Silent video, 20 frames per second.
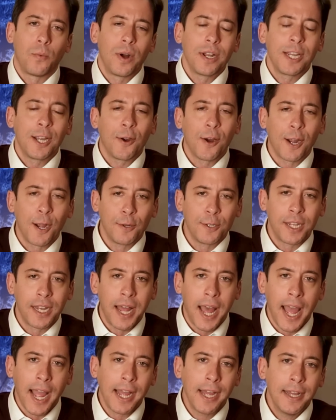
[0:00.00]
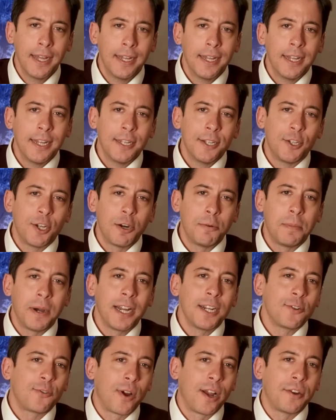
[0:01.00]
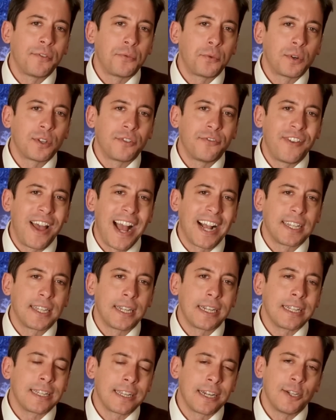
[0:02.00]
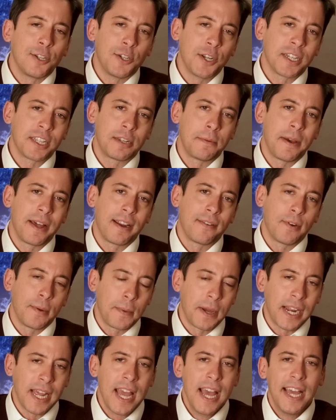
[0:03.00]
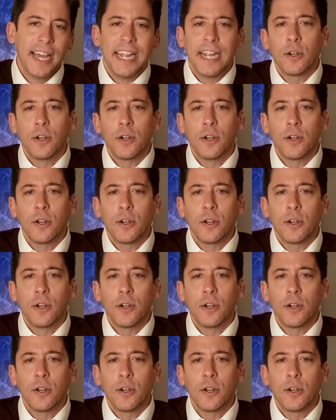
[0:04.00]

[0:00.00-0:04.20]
One year ago today, Joe Biden tried to force vaccines on just about everybody.